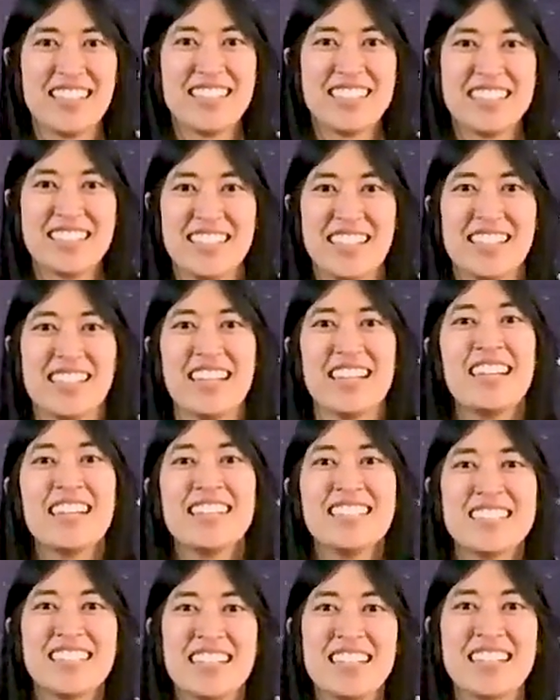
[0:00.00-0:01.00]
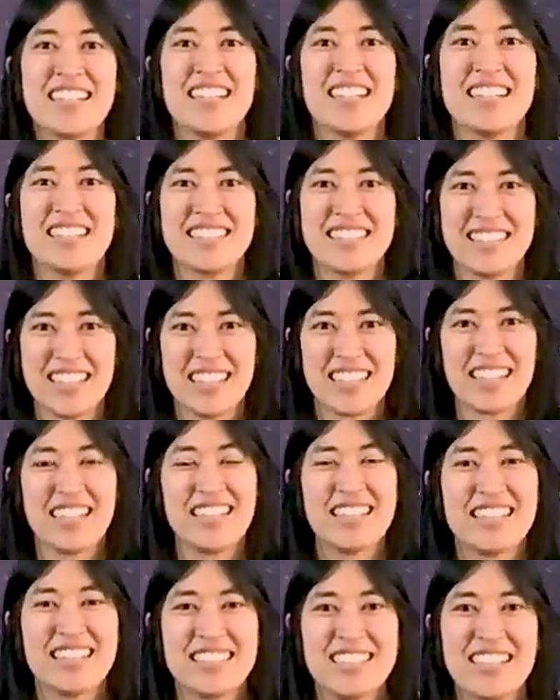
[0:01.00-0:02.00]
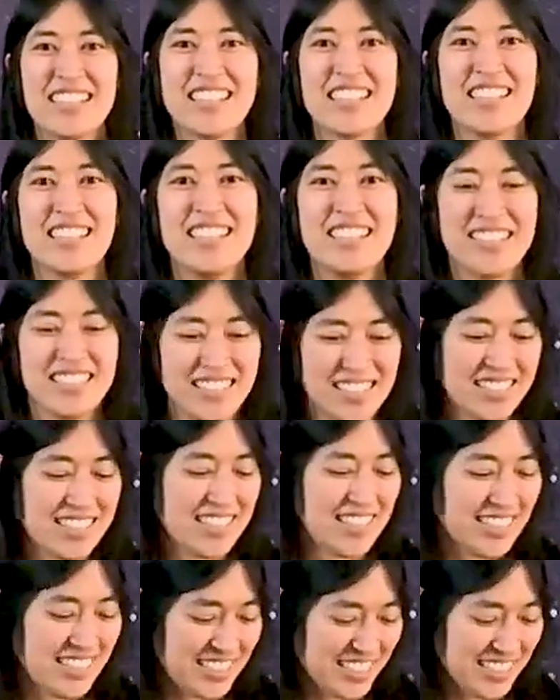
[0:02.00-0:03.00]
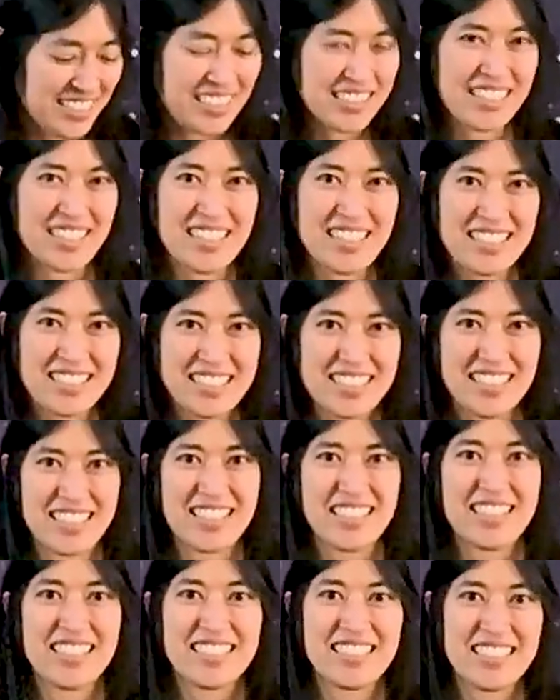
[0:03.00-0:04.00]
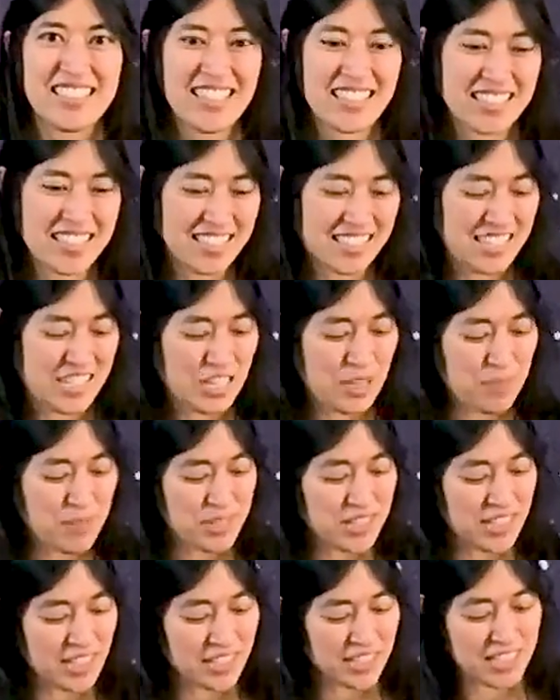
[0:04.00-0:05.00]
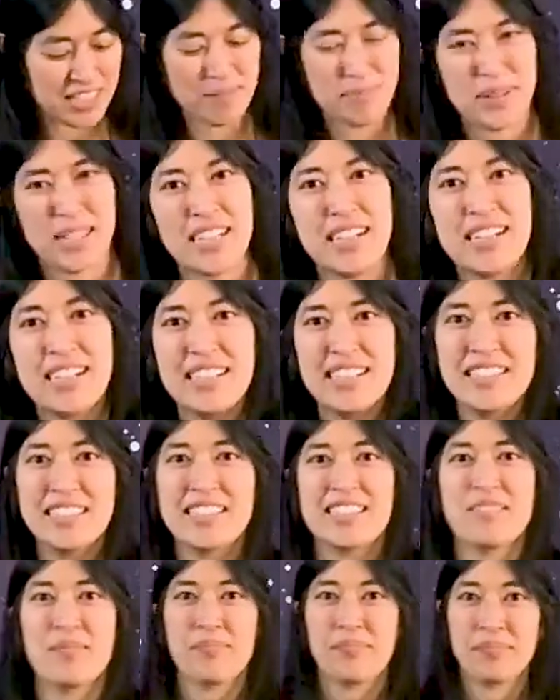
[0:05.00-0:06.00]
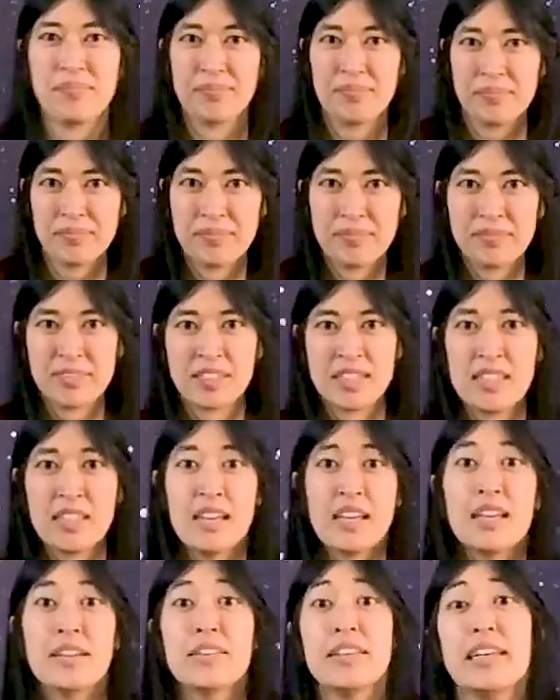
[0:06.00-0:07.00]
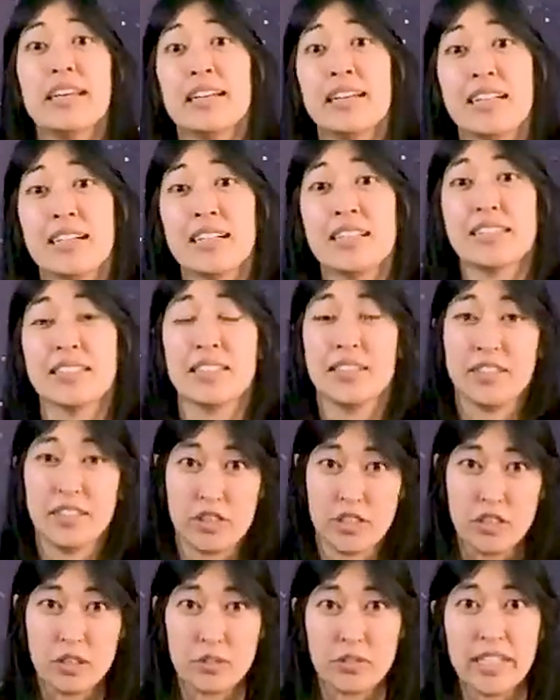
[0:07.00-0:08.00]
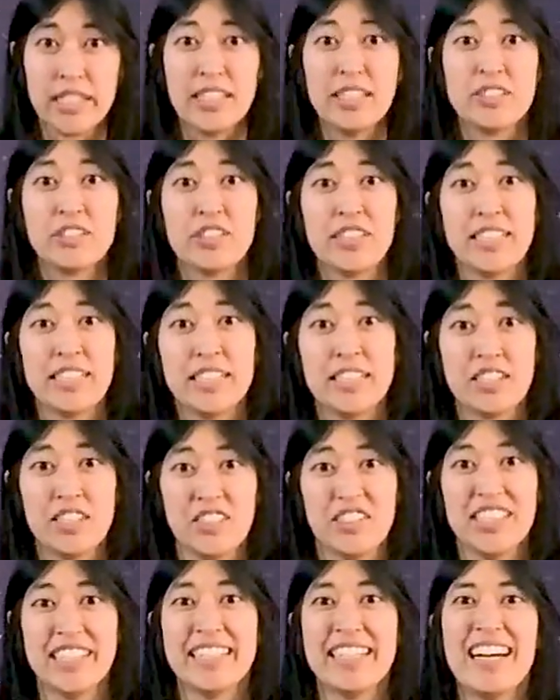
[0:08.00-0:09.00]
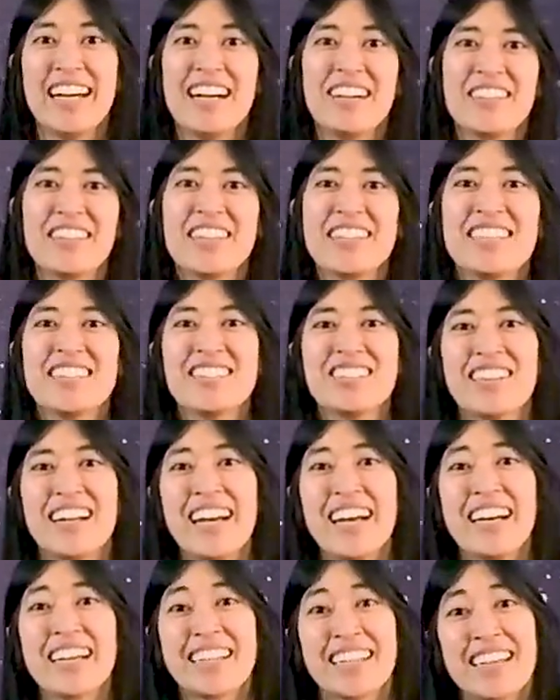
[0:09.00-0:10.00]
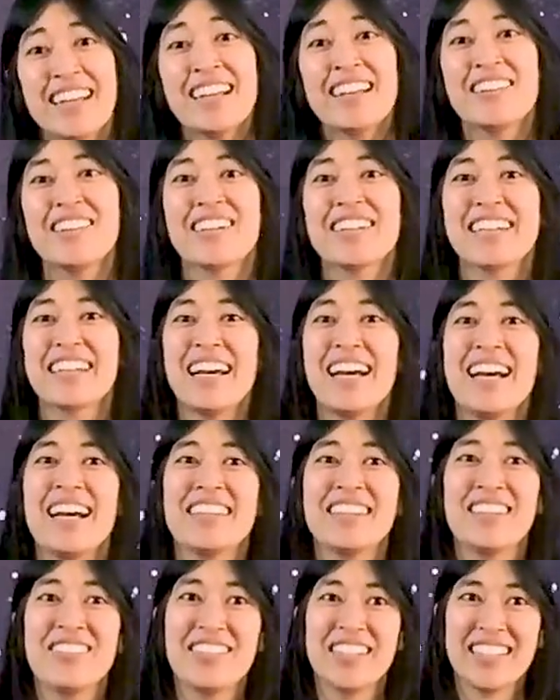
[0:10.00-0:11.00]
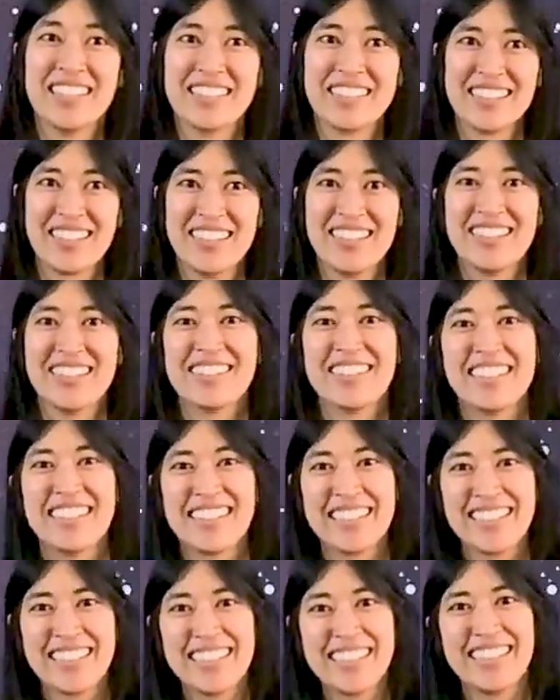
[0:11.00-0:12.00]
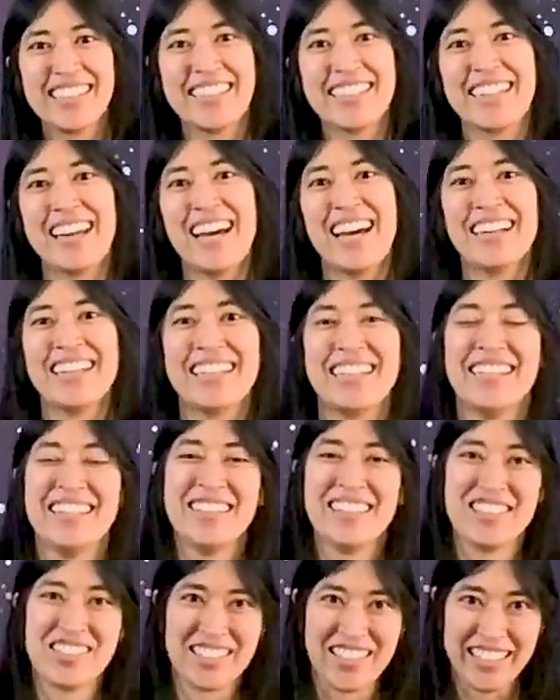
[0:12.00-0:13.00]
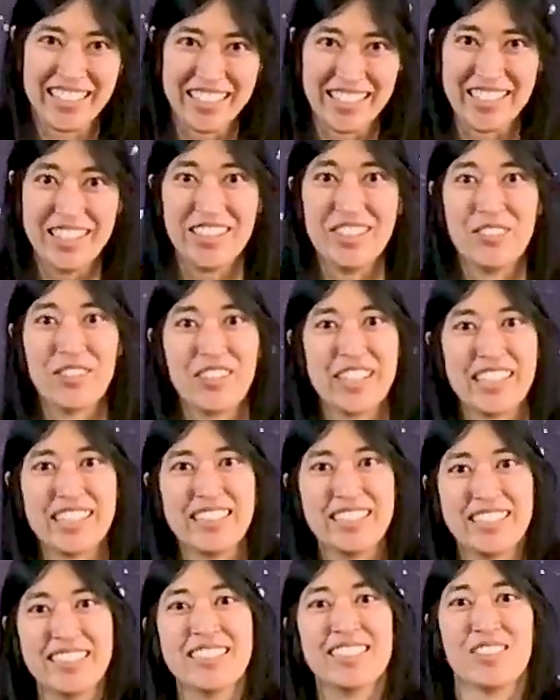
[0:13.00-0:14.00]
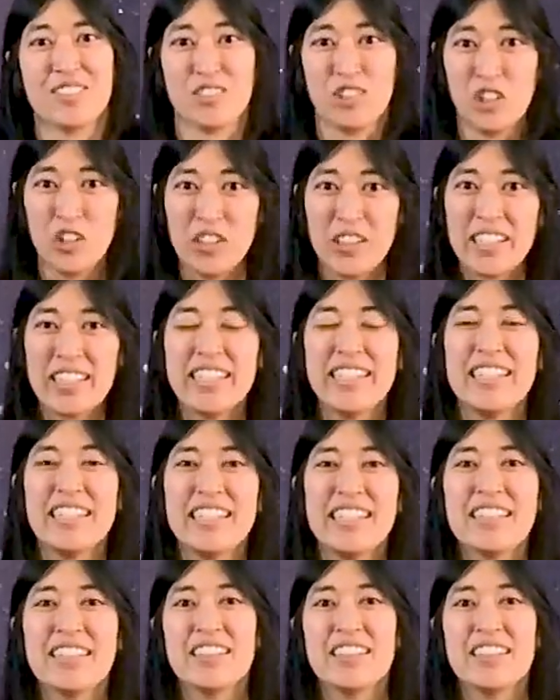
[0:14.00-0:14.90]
chugga, chugga, chugga, chugga, chugga, chugga, chugga, chugga. Keep chugging because there's a little red train going down the track. Look at the wheels go clickety-clack, and the train wheels are rolling,